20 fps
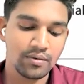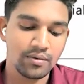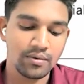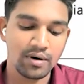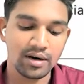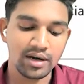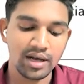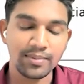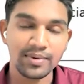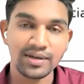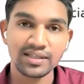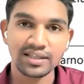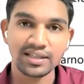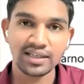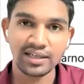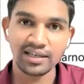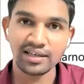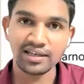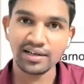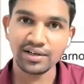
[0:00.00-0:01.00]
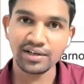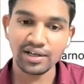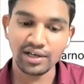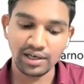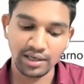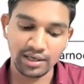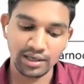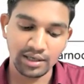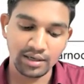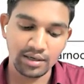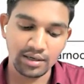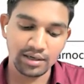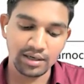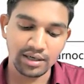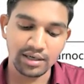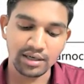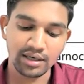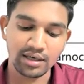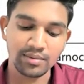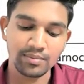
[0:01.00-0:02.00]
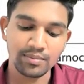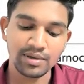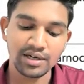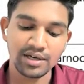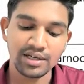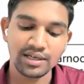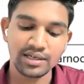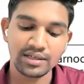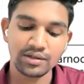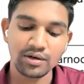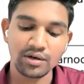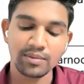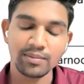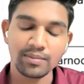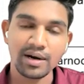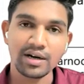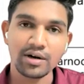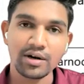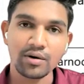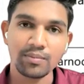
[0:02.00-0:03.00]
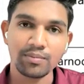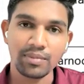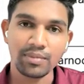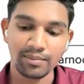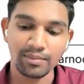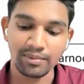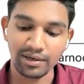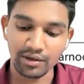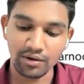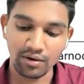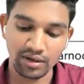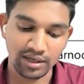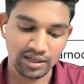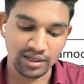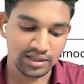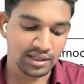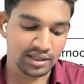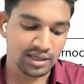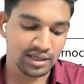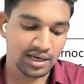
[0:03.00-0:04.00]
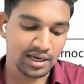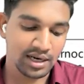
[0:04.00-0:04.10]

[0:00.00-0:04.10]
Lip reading: What happens internally in a company is not a matter of public knowledge.